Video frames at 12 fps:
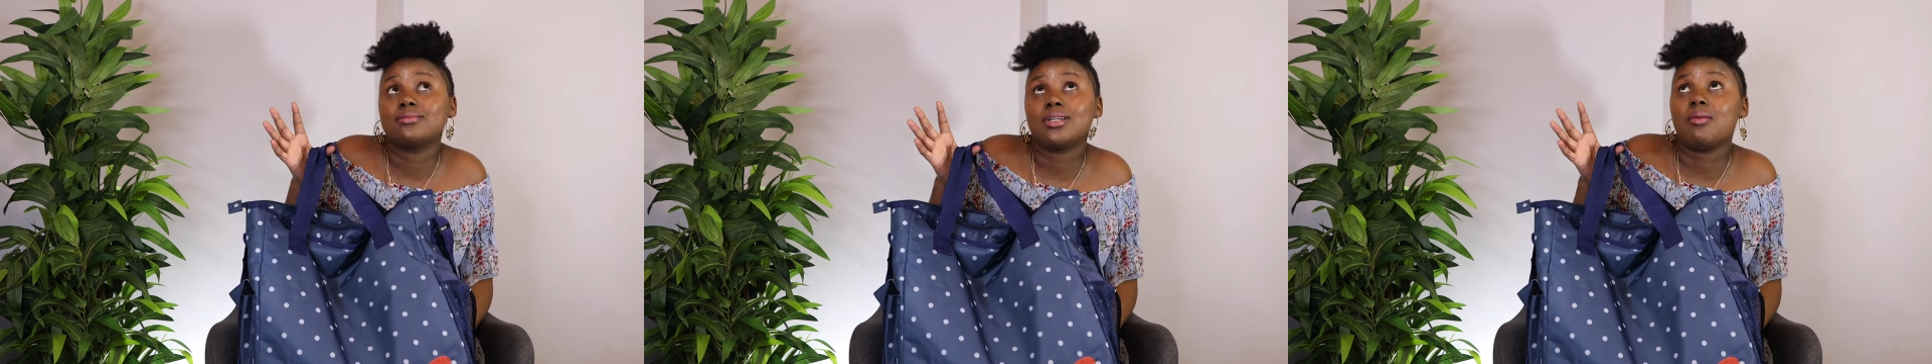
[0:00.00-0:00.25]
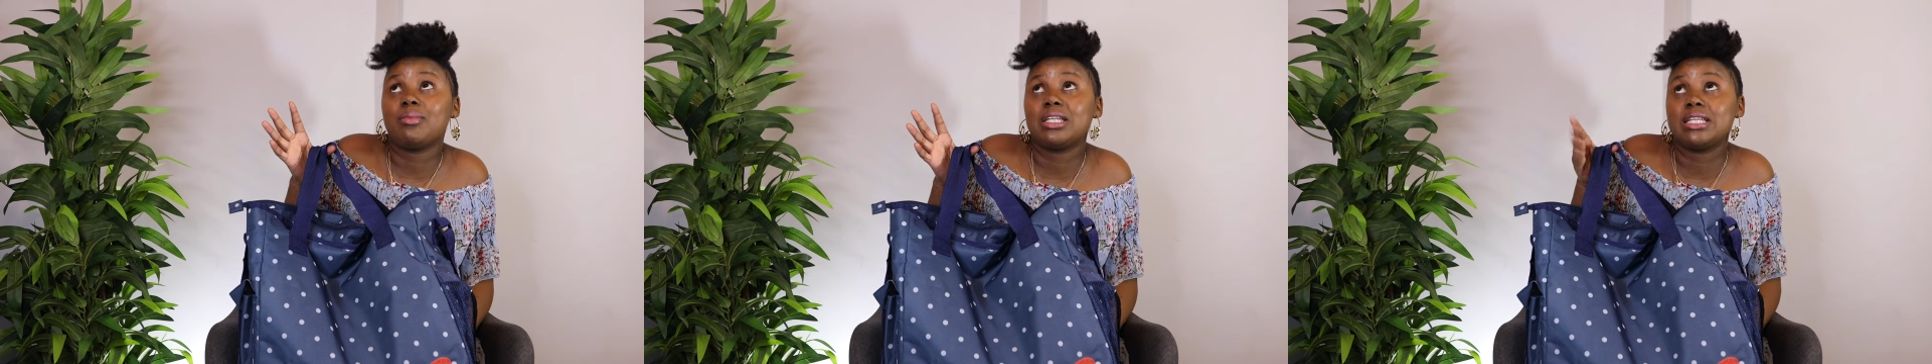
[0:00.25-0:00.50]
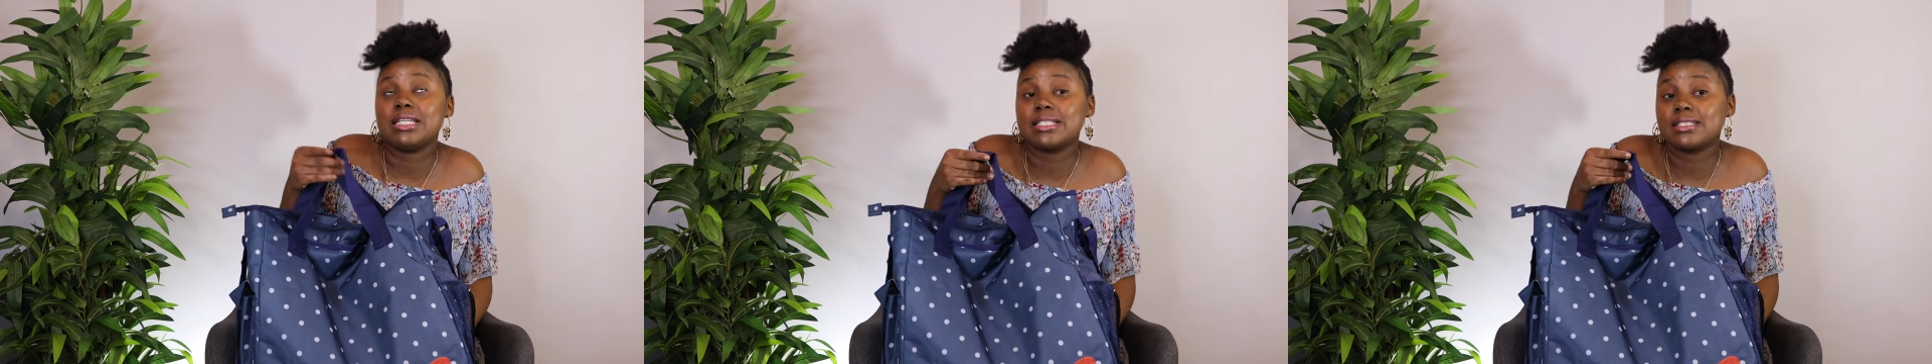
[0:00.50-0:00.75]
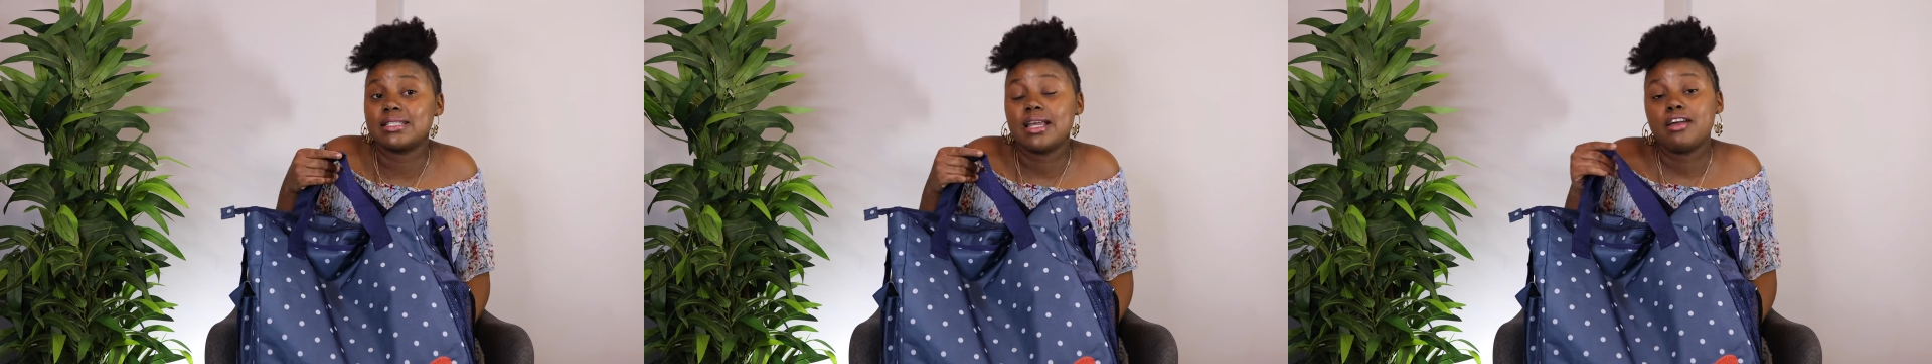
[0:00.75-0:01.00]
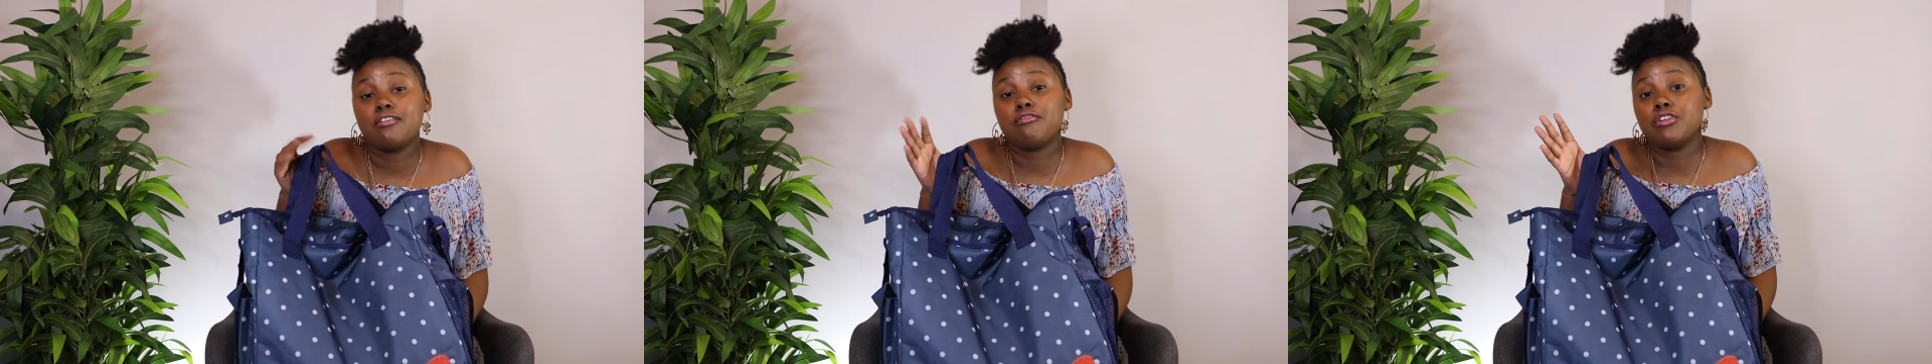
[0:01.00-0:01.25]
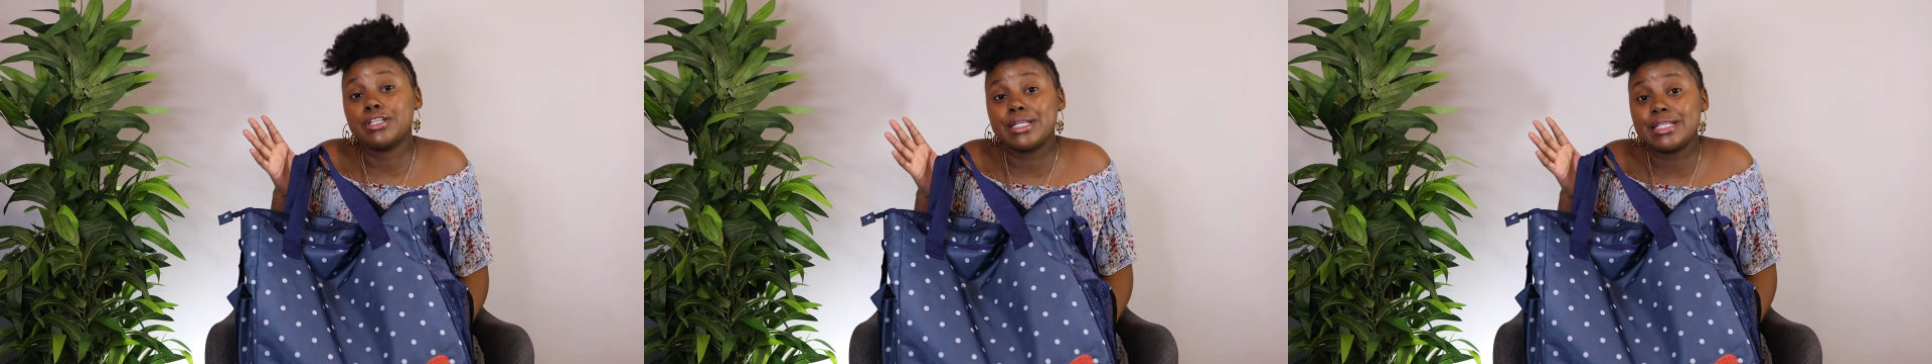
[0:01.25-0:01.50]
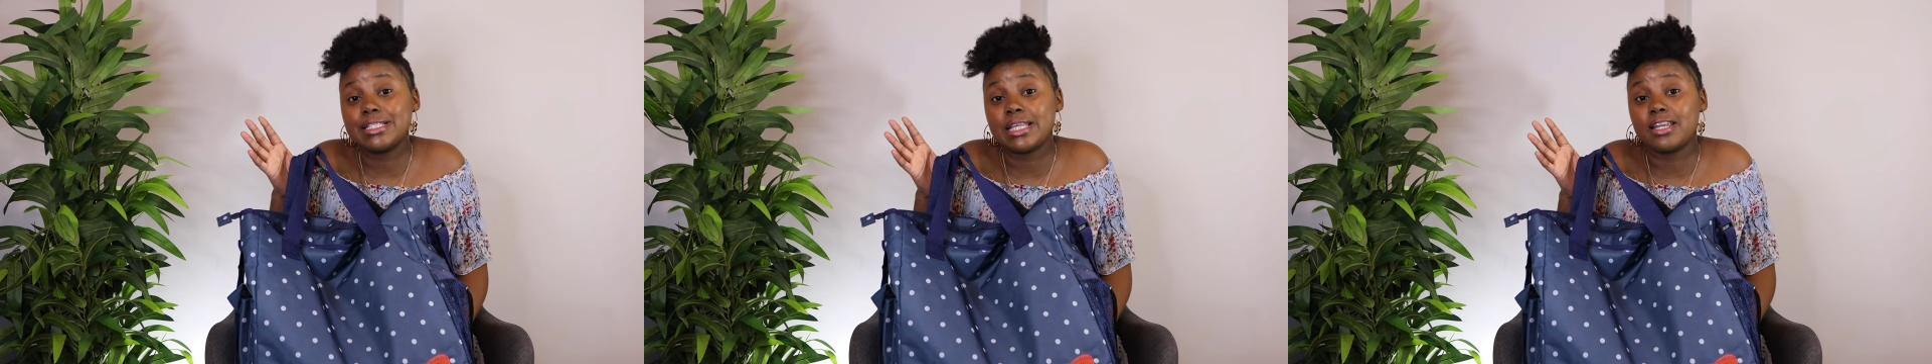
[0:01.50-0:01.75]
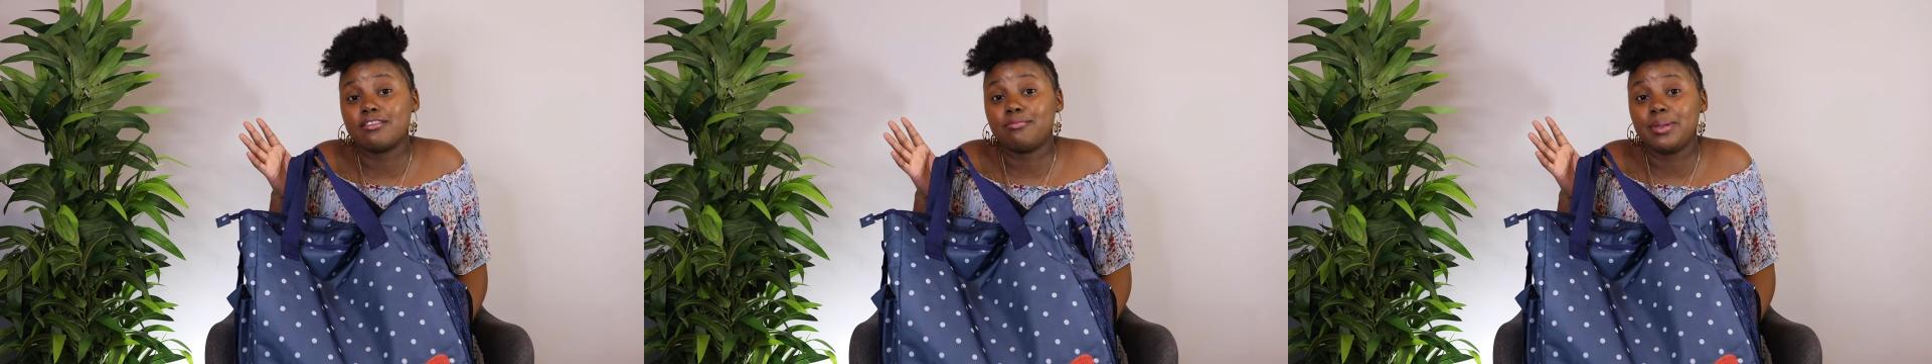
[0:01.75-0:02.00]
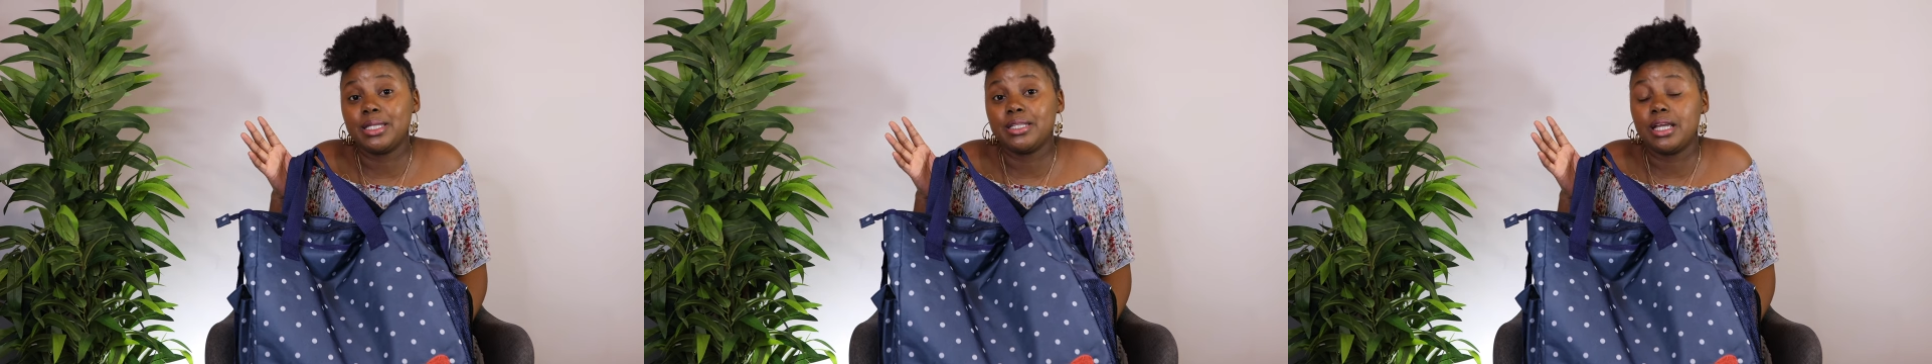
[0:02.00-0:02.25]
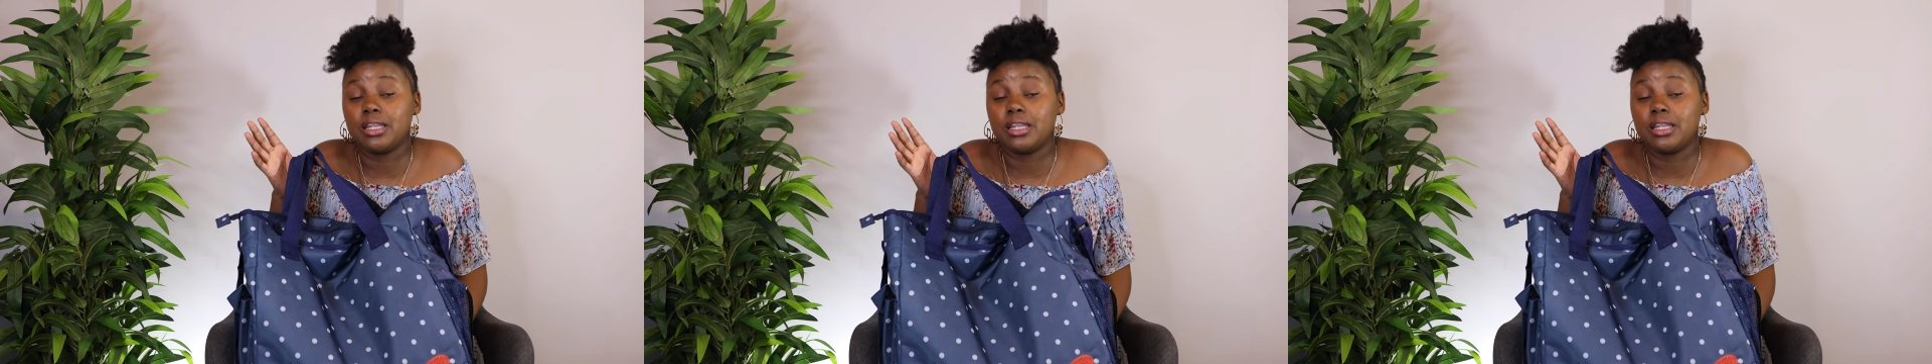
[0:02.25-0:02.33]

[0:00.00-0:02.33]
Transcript: how many days, 4 days that I've been